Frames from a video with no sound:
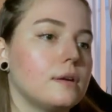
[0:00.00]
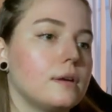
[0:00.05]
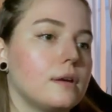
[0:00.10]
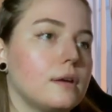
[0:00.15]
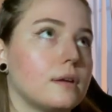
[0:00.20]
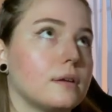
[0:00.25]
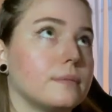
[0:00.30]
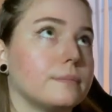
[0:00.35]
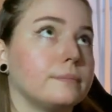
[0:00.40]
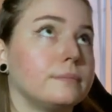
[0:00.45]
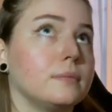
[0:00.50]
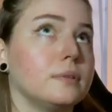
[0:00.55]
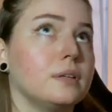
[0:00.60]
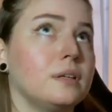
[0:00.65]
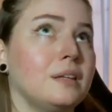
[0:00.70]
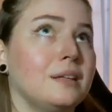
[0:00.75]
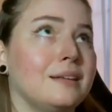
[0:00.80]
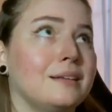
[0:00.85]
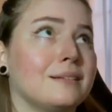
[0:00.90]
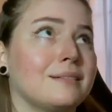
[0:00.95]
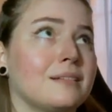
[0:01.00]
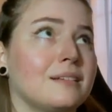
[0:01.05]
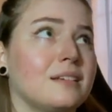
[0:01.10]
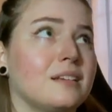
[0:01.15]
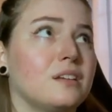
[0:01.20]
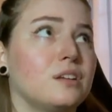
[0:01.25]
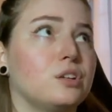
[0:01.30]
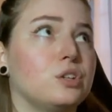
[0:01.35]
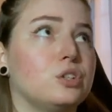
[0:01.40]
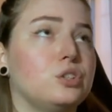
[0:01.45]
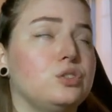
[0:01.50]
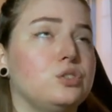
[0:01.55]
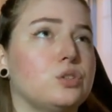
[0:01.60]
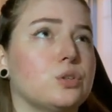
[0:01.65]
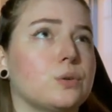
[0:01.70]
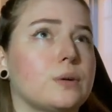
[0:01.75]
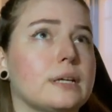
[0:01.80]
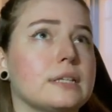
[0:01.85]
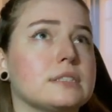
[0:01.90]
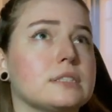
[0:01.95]
In
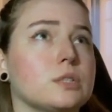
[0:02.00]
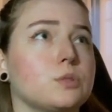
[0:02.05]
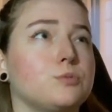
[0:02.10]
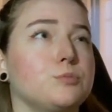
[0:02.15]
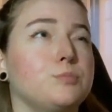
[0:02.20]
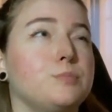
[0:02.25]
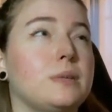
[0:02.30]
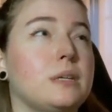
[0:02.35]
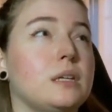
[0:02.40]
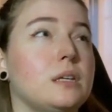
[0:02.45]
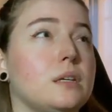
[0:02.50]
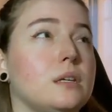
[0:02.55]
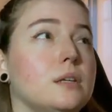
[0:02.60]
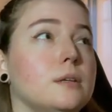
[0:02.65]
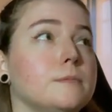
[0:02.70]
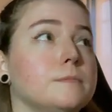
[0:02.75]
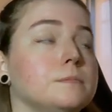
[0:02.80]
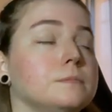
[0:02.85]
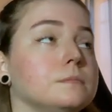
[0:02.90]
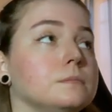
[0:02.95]
US it would be